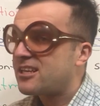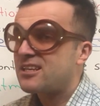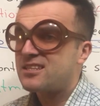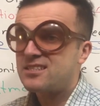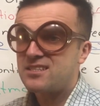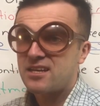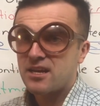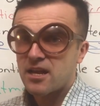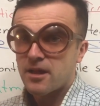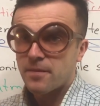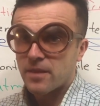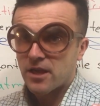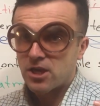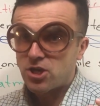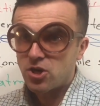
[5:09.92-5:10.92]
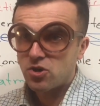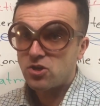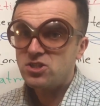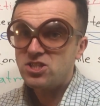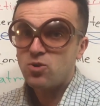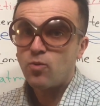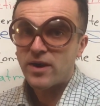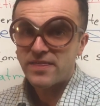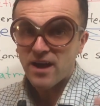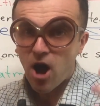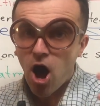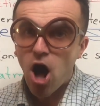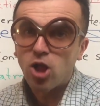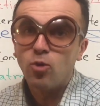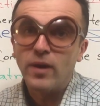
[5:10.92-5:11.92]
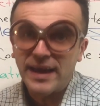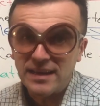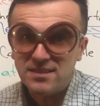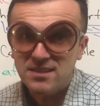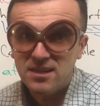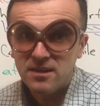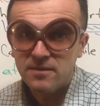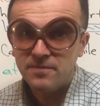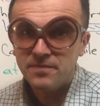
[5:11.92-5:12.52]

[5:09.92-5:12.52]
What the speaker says: is used with always,